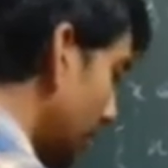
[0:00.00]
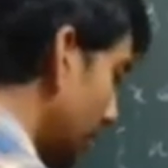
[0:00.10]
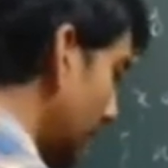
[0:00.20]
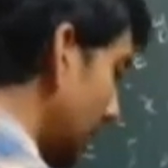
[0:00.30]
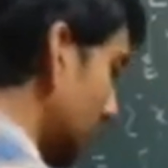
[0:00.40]

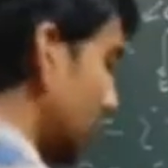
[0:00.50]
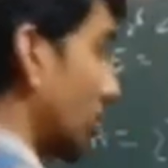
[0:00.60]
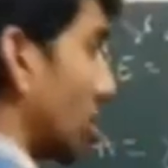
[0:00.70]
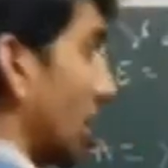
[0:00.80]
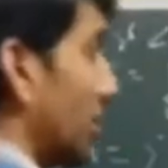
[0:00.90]
B.
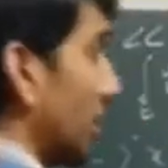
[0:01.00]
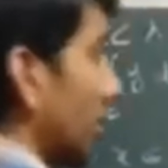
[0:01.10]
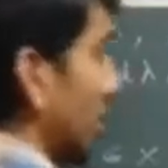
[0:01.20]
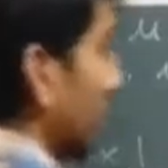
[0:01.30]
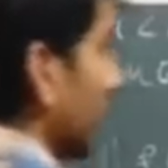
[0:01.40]
So gamma
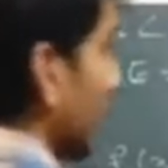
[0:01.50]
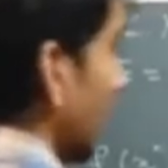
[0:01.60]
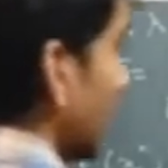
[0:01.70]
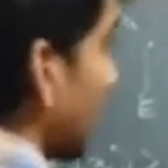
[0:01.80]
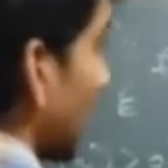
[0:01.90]
1 of
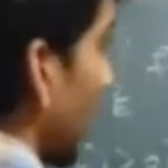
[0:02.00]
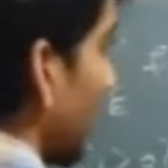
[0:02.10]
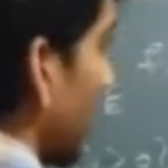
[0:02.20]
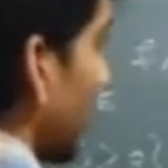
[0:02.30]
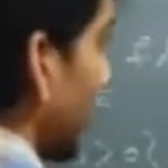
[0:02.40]
E is gamma of